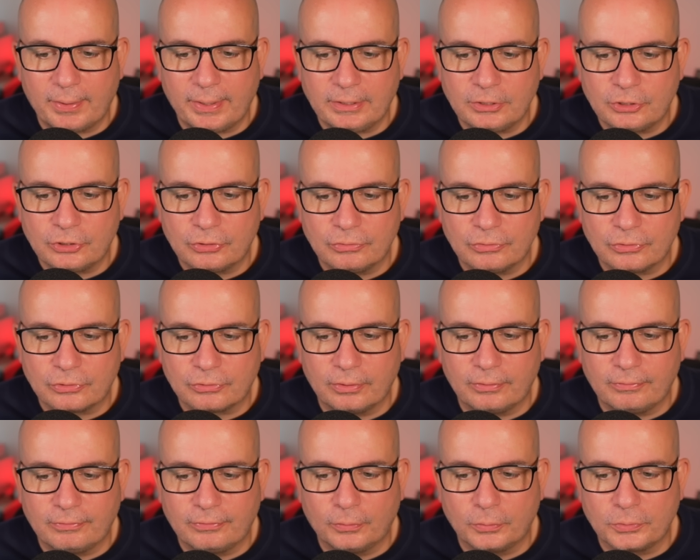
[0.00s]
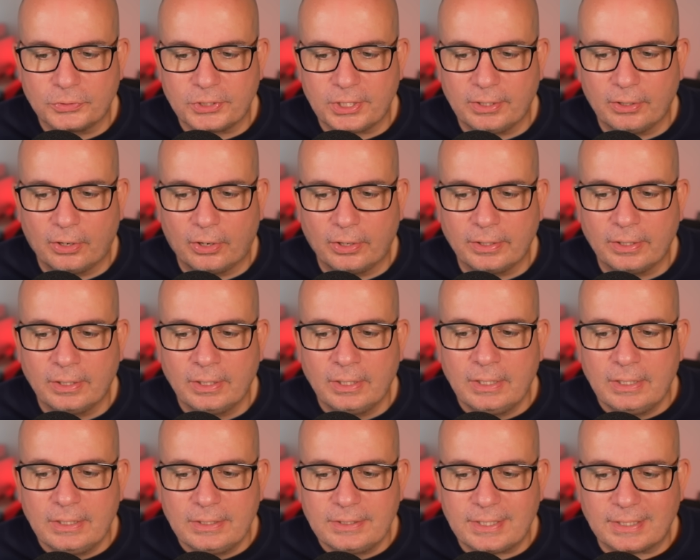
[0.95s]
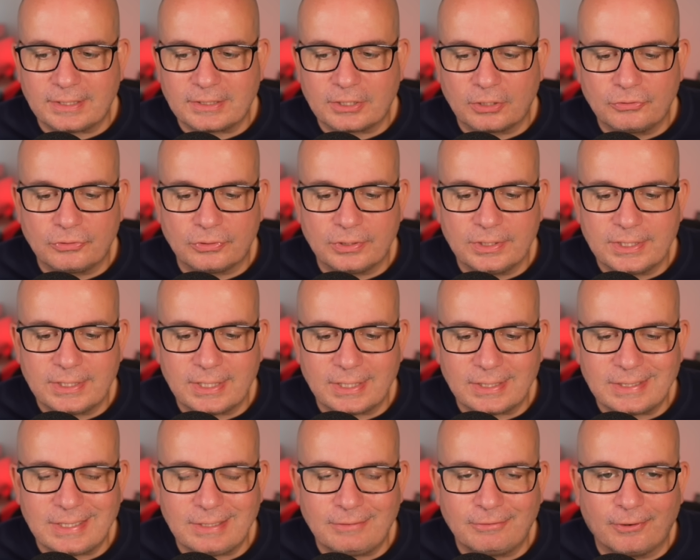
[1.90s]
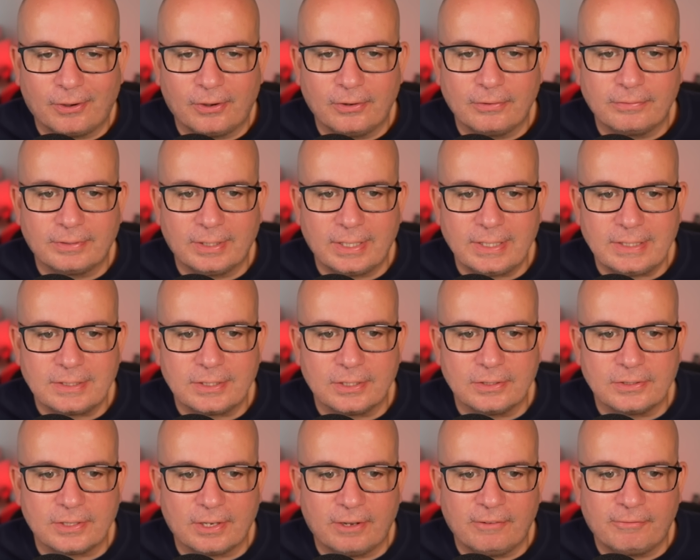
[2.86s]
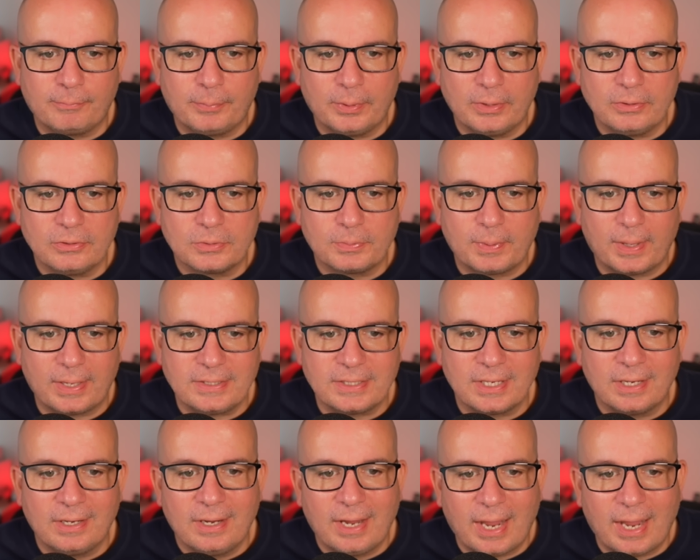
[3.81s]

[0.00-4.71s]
Insurance Group 49, 665 litres of boot space.